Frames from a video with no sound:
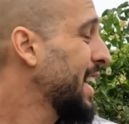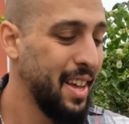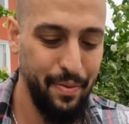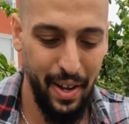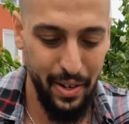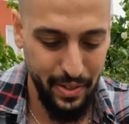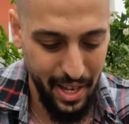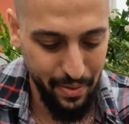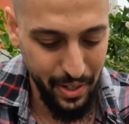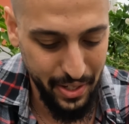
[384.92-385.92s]
and final
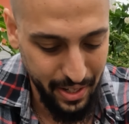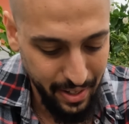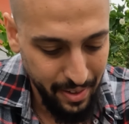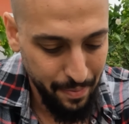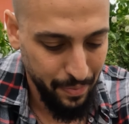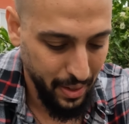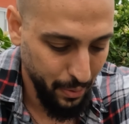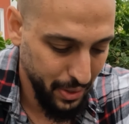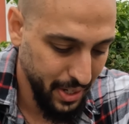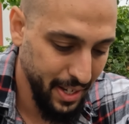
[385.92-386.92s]
sandwich,
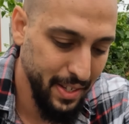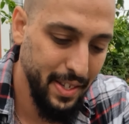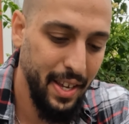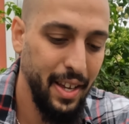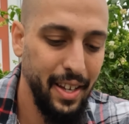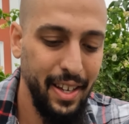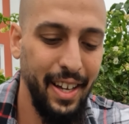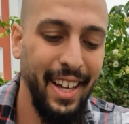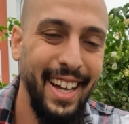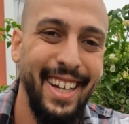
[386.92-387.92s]
which is
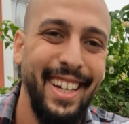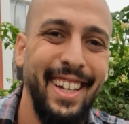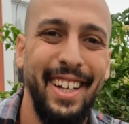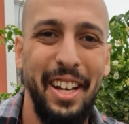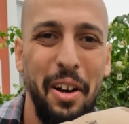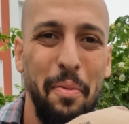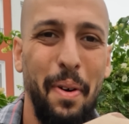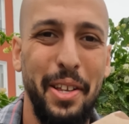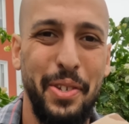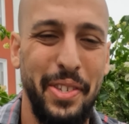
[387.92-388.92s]

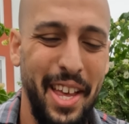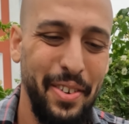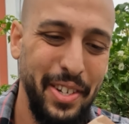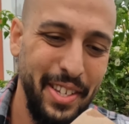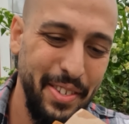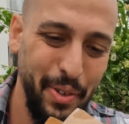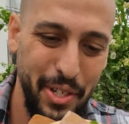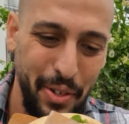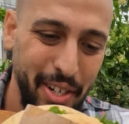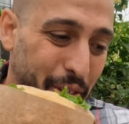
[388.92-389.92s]
monster sandwiches,
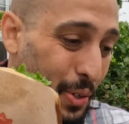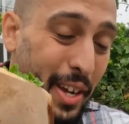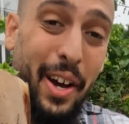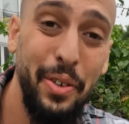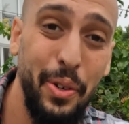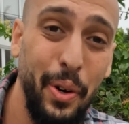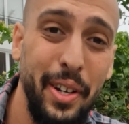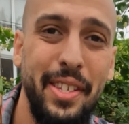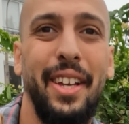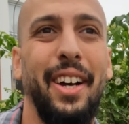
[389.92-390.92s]
which you can enjoy
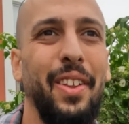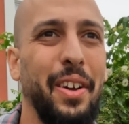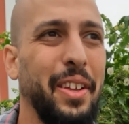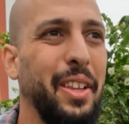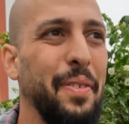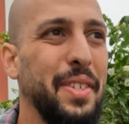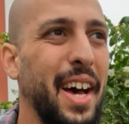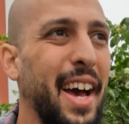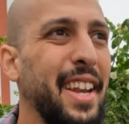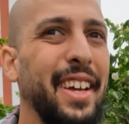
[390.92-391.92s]
outdoors along the
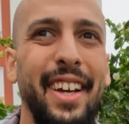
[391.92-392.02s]
cliffside.